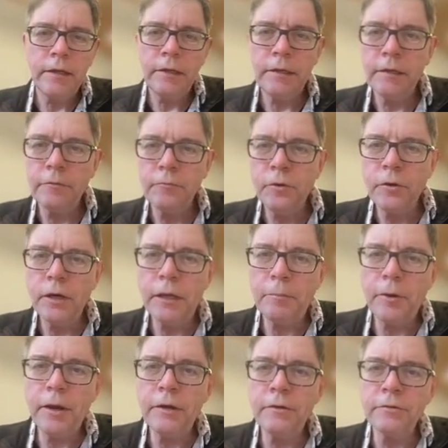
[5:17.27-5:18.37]
A
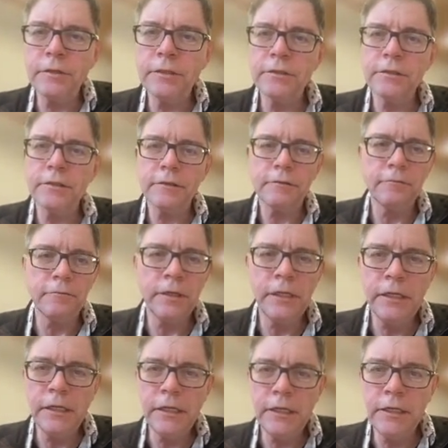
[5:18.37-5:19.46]
Wooclap account is
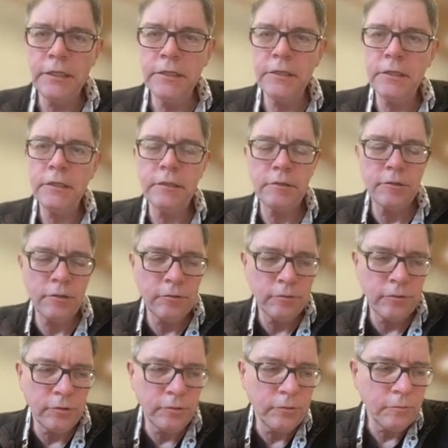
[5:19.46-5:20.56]
really easy
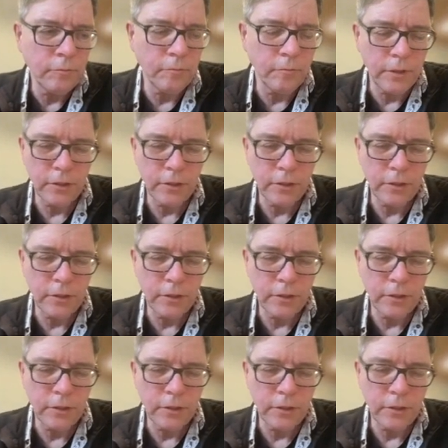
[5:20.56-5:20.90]
to do